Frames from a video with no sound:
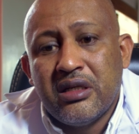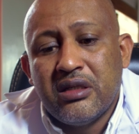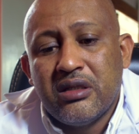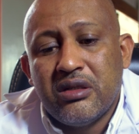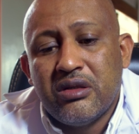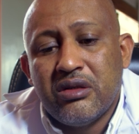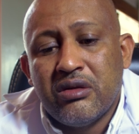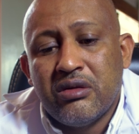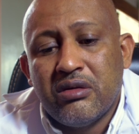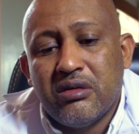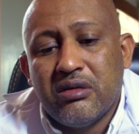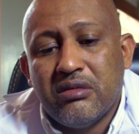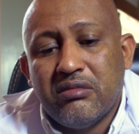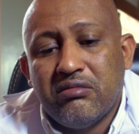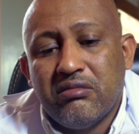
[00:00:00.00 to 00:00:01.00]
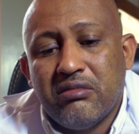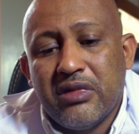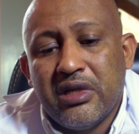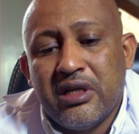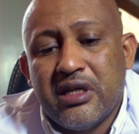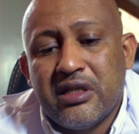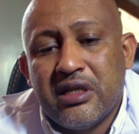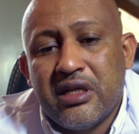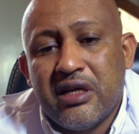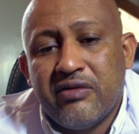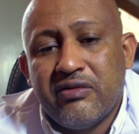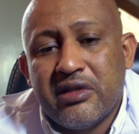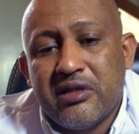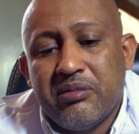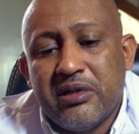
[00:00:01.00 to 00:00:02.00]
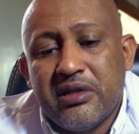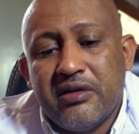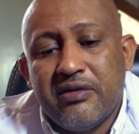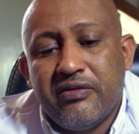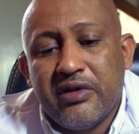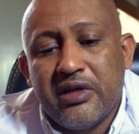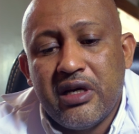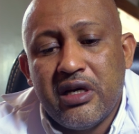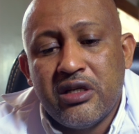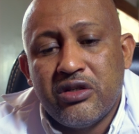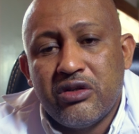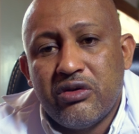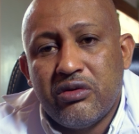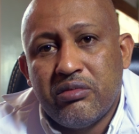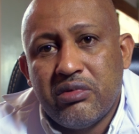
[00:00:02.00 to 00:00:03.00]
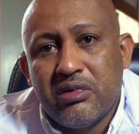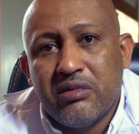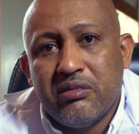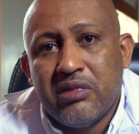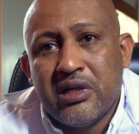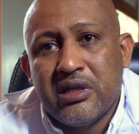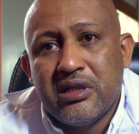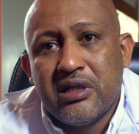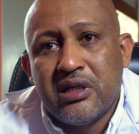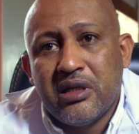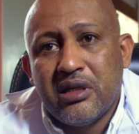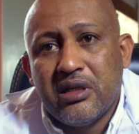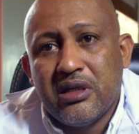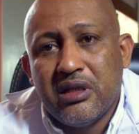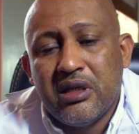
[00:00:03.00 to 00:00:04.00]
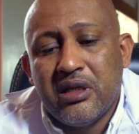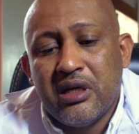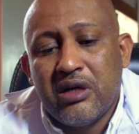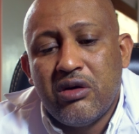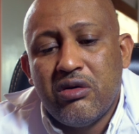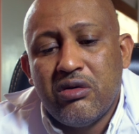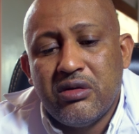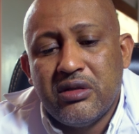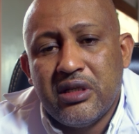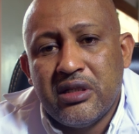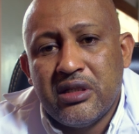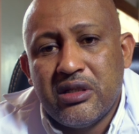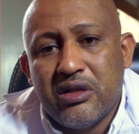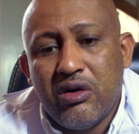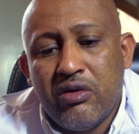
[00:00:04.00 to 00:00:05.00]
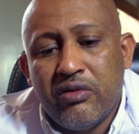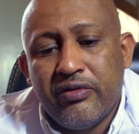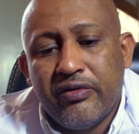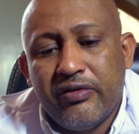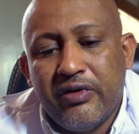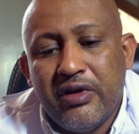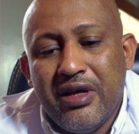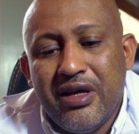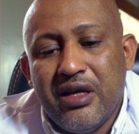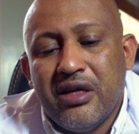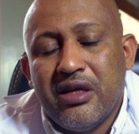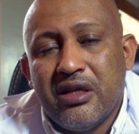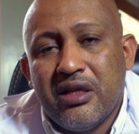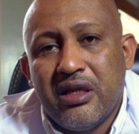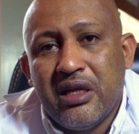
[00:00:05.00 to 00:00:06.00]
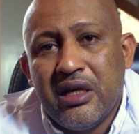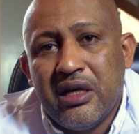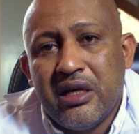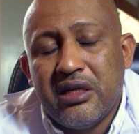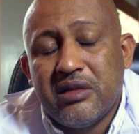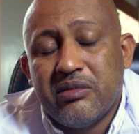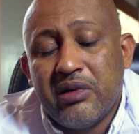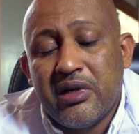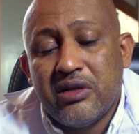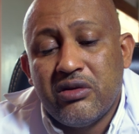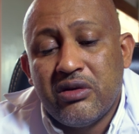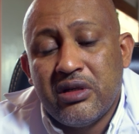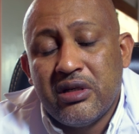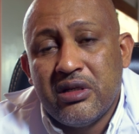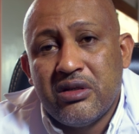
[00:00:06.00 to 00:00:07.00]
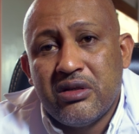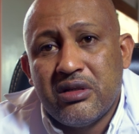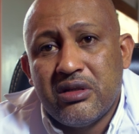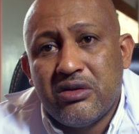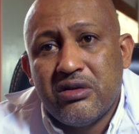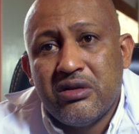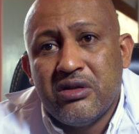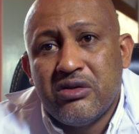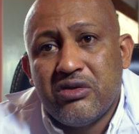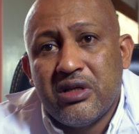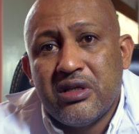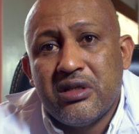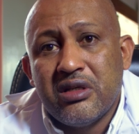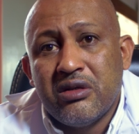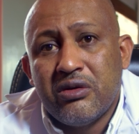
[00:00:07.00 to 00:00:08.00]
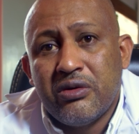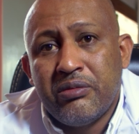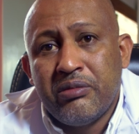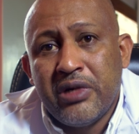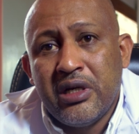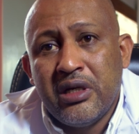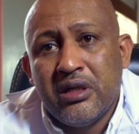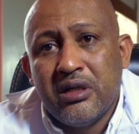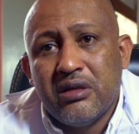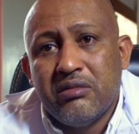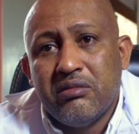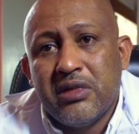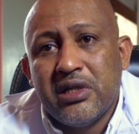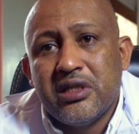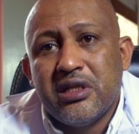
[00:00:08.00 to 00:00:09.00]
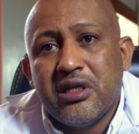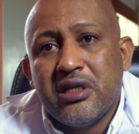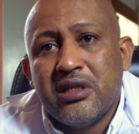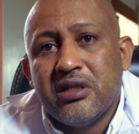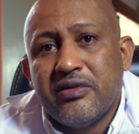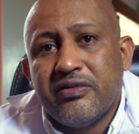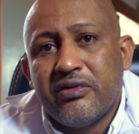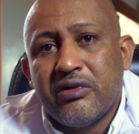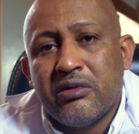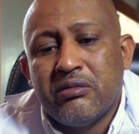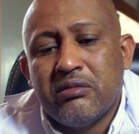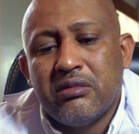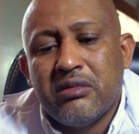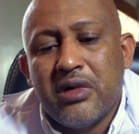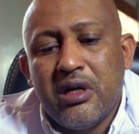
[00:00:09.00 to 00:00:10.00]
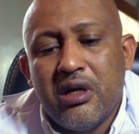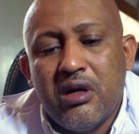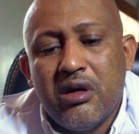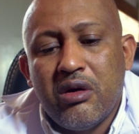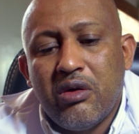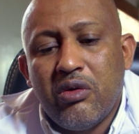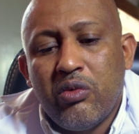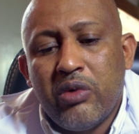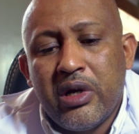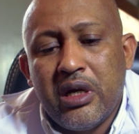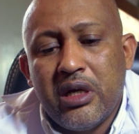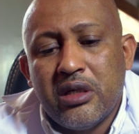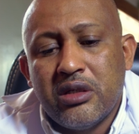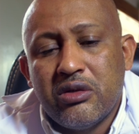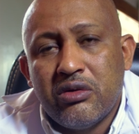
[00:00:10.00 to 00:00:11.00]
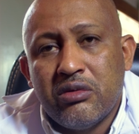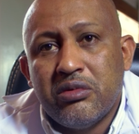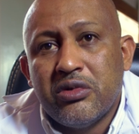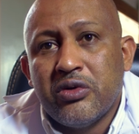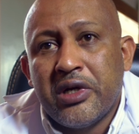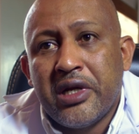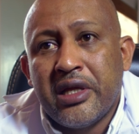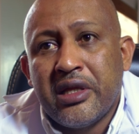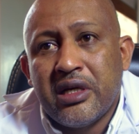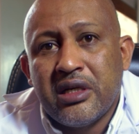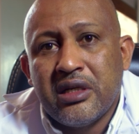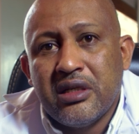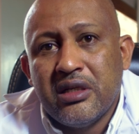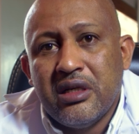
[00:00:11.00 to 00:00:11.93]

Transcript: So it doesn't have a specific age group, but the causes of the respiratory distress syndrome may change from one age group to another.